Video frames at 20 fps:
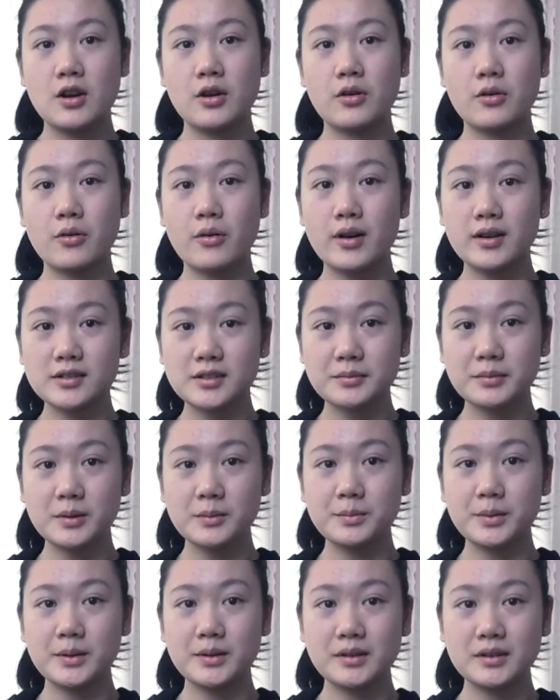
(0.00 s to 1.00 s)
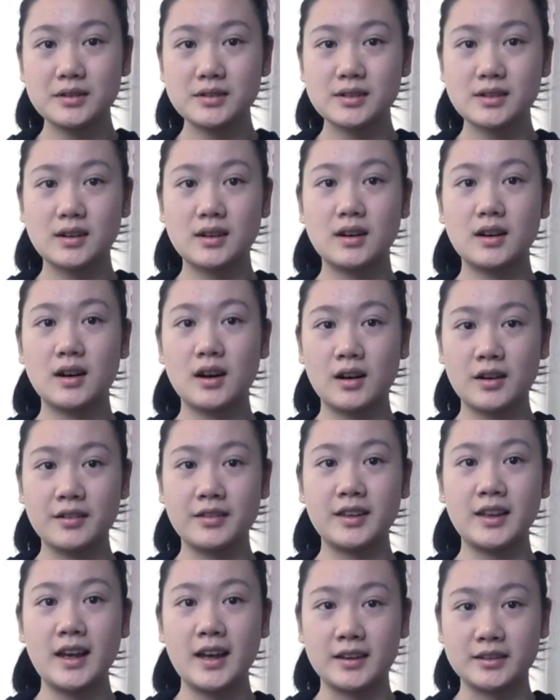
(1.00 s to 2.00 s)
quantum computers are
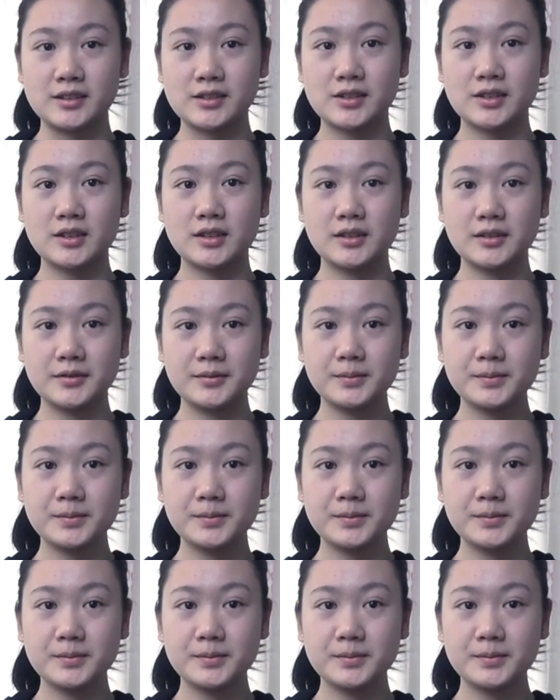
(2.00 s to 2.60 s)
the answer.